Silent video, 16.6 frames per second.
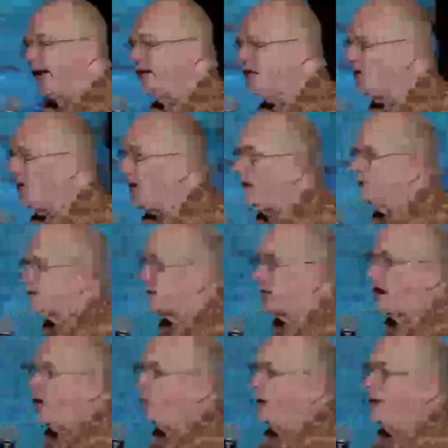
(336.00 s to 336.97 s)
comes, and
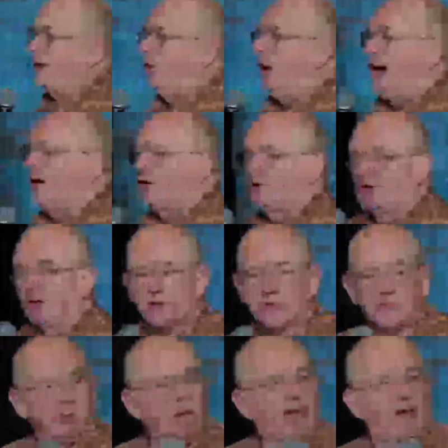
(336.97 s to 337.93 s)
all we know how to do is
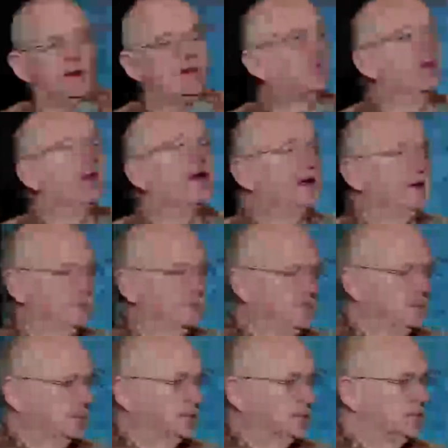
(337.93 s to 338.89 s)
play in the rain.
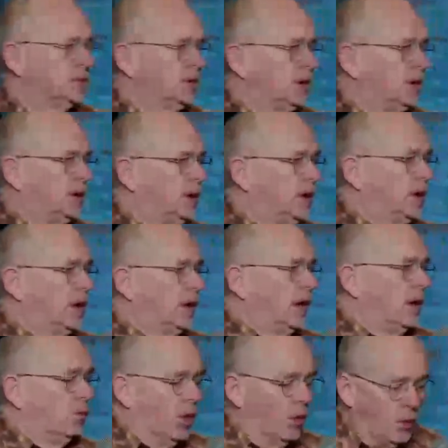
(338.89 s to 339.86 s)

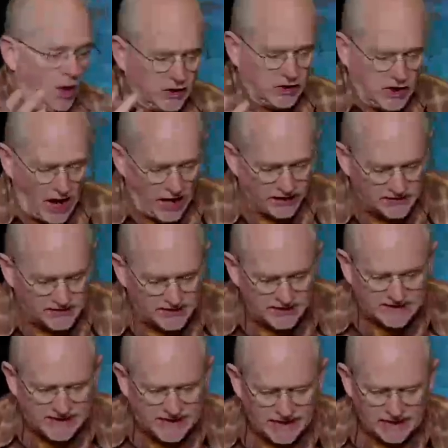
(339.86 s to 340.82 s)
Where what God has
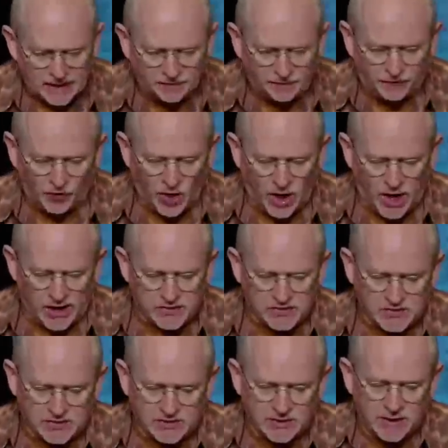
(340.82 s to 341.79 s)
intended for
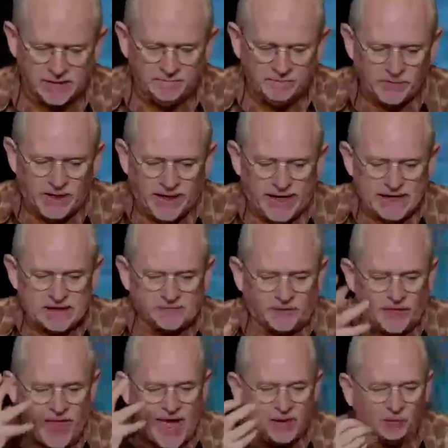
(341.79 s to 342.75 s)
us is for
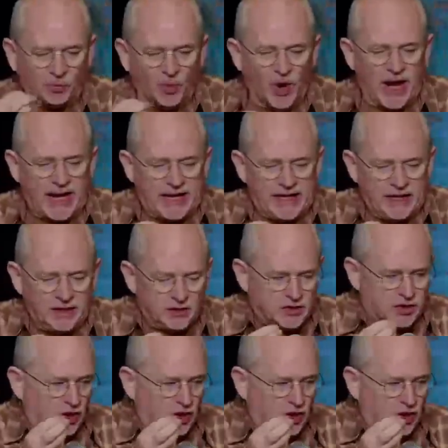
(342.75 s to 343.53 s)
that rain to